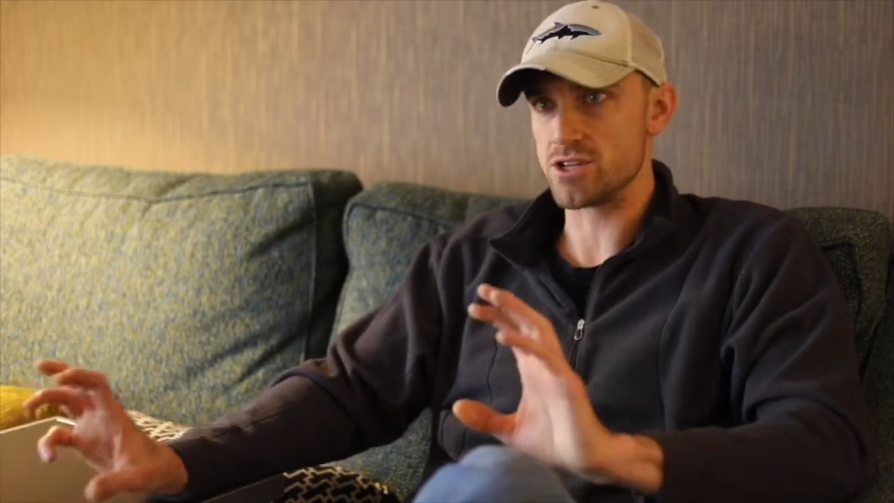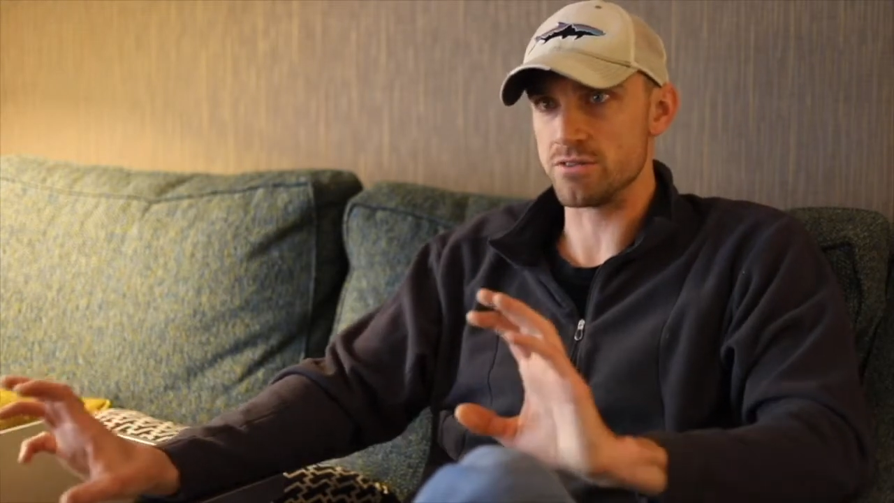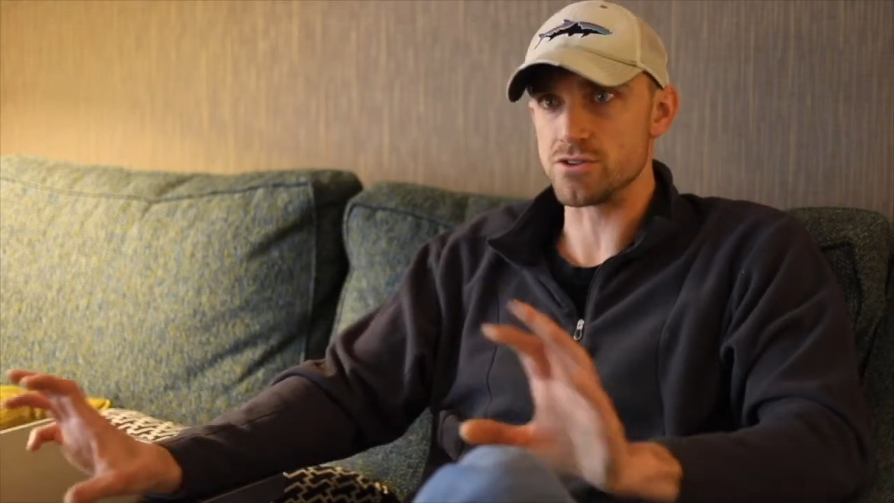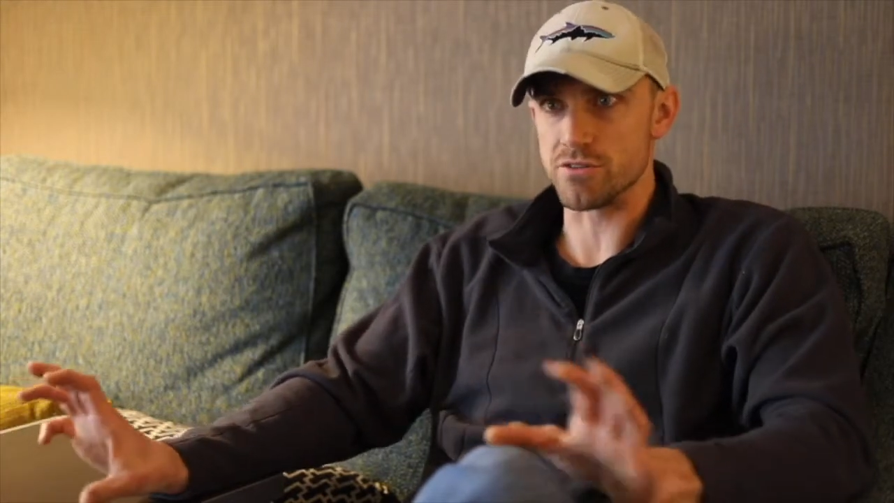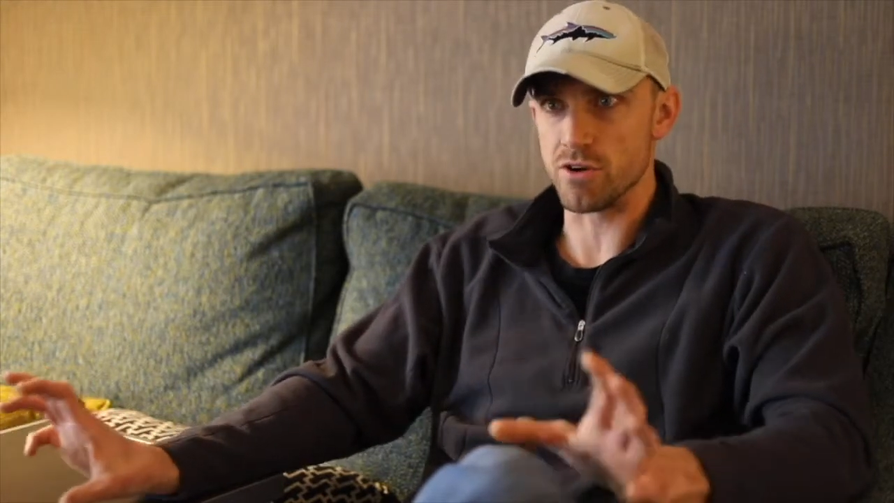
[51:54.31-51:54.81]

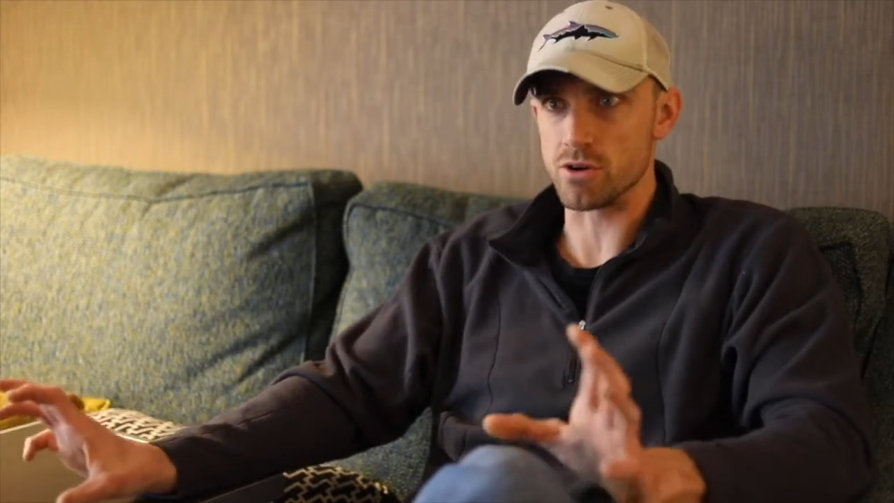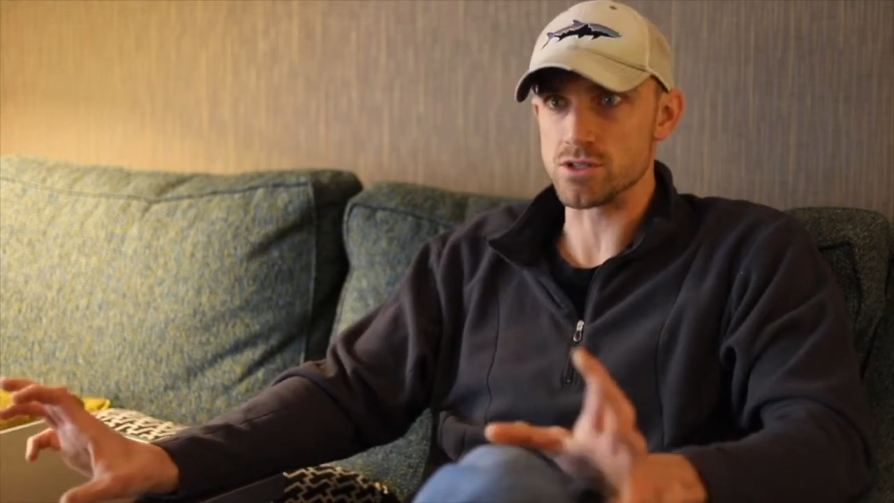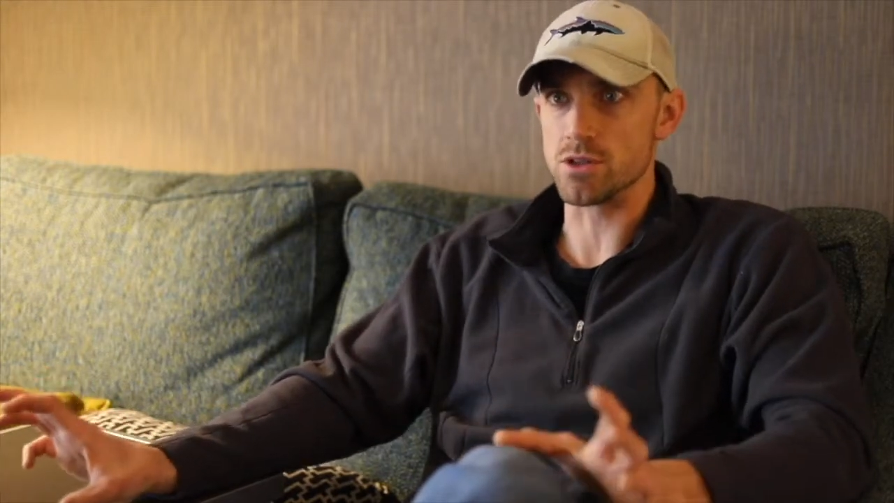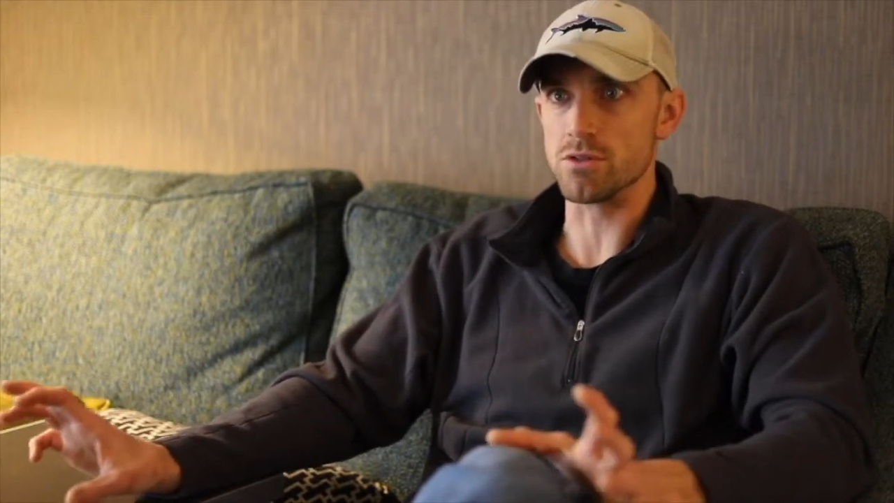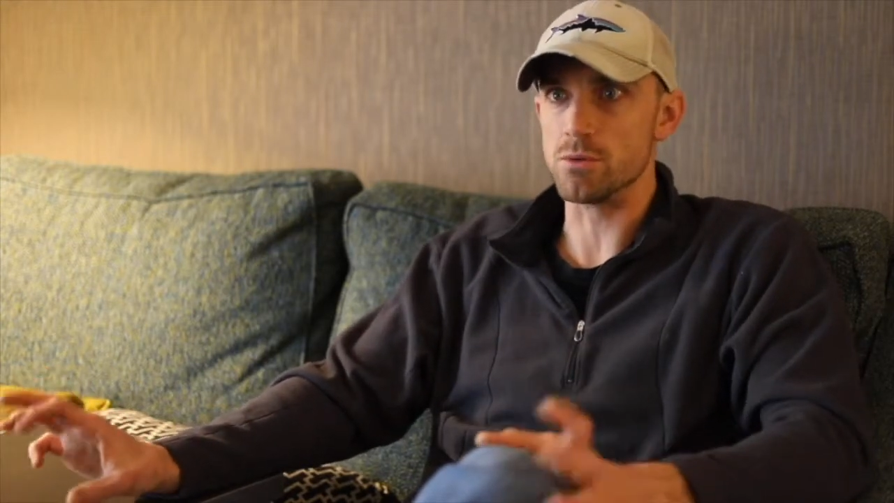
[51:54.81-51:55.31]
shifts your
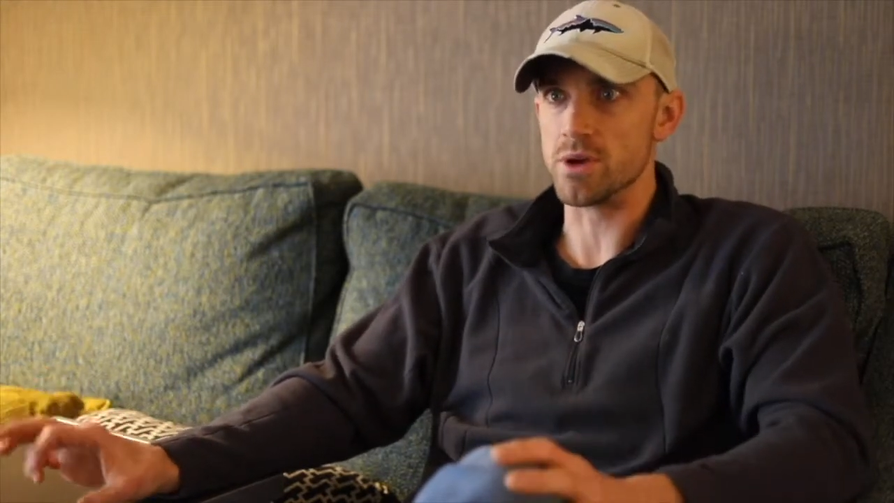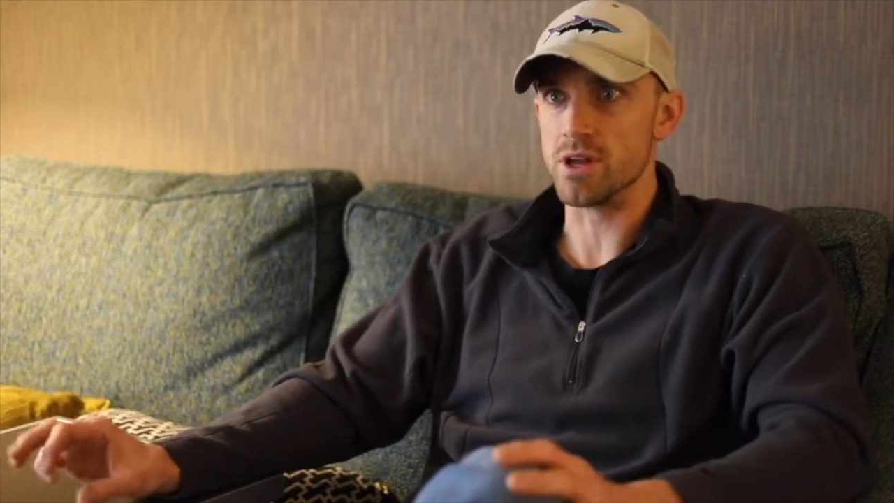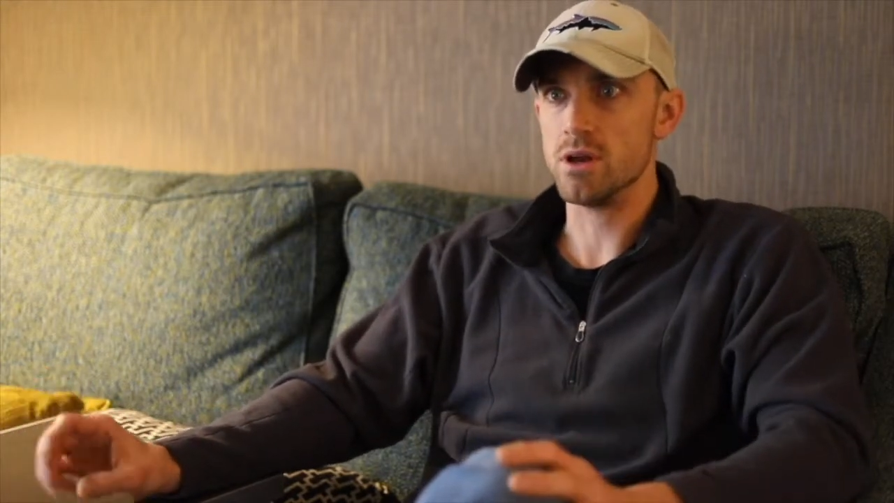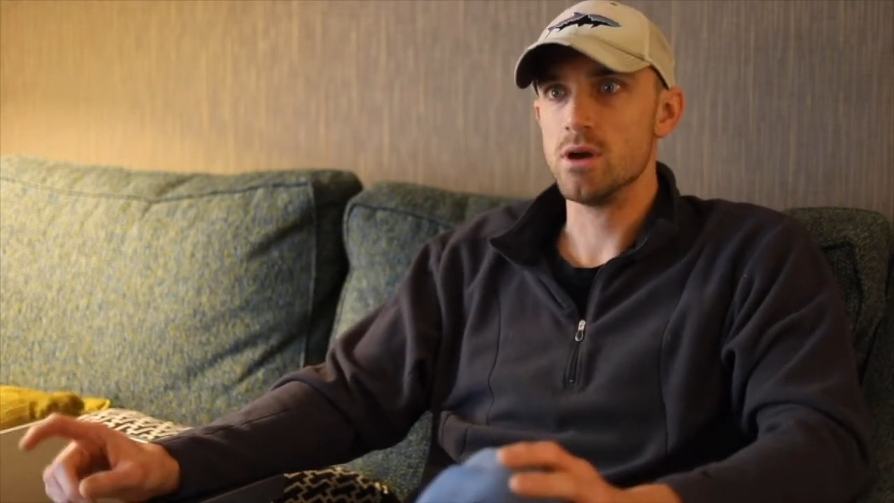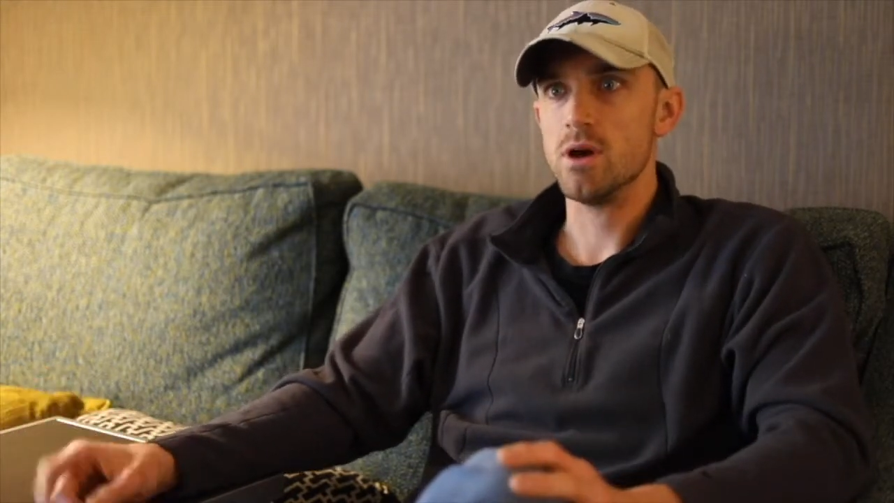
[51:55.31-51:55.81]
focus a little bit.